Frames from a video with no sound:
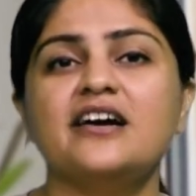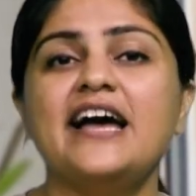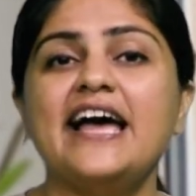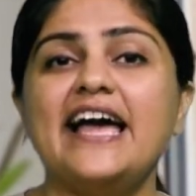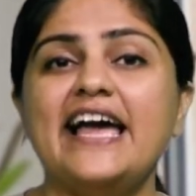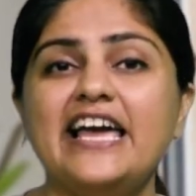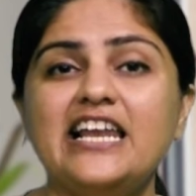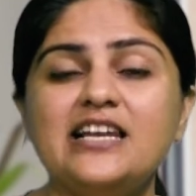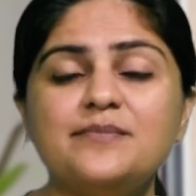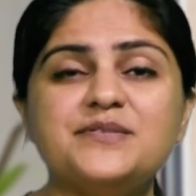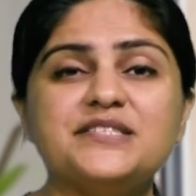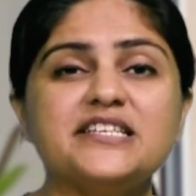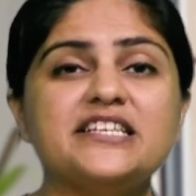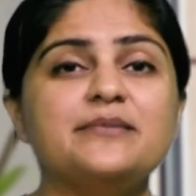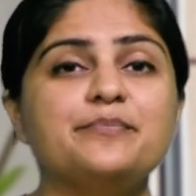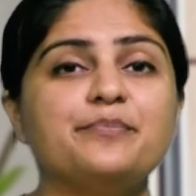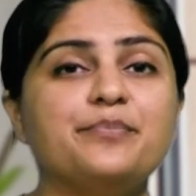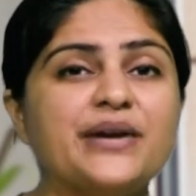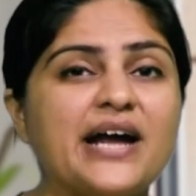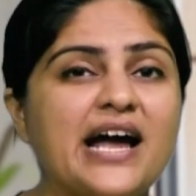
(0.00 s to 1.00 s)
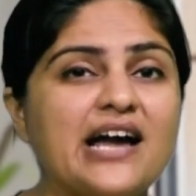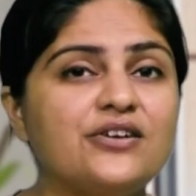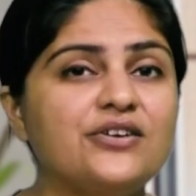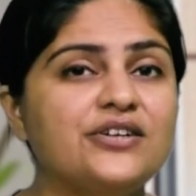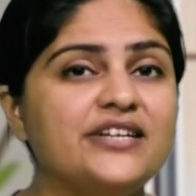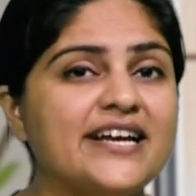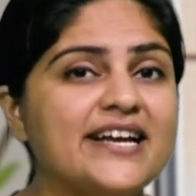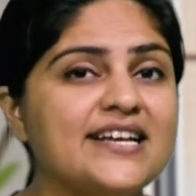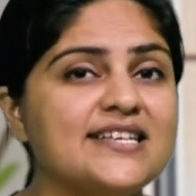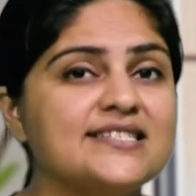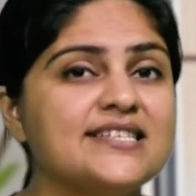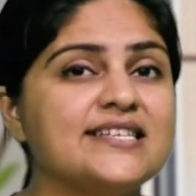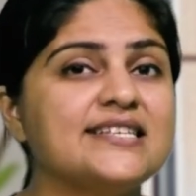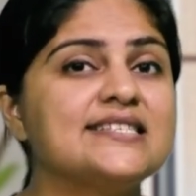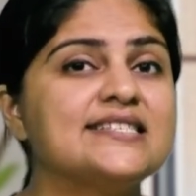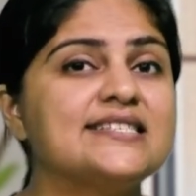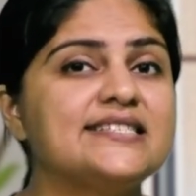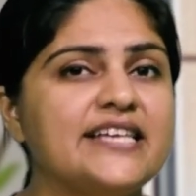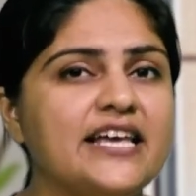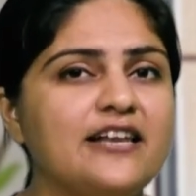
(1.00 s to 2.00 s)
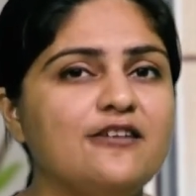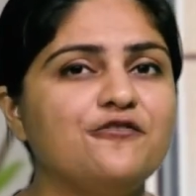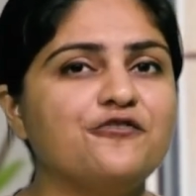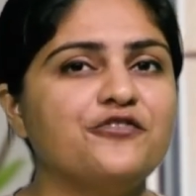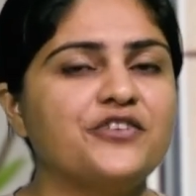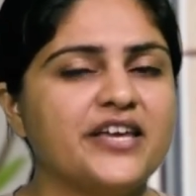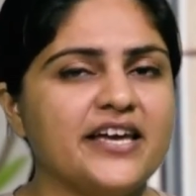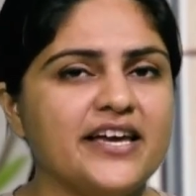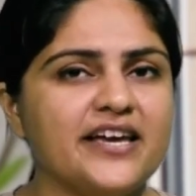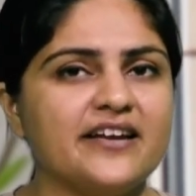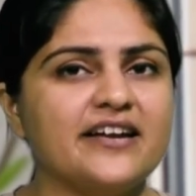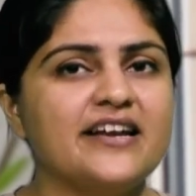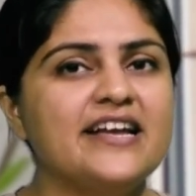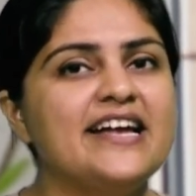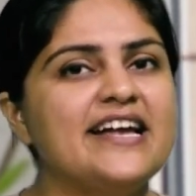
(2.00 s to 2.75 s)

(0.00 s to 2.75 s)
helps in prioritizing self-care,